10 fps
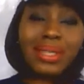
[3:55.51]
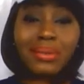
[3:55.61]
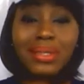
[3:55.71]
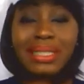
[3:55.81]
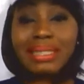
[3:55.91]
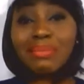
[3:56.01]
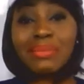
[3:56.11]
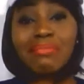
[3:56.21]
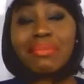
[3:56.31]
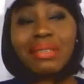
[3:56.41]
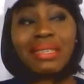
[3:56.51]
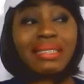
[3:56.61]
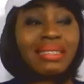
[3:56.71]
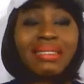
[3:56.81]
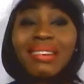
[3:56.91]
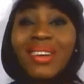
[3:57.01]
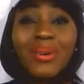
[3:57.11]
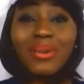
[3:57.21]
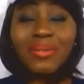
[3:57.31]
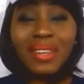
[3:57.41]
they will just murmur and
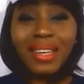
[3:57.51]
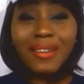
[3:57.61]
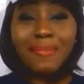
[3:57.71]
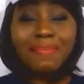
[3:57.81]
all of that.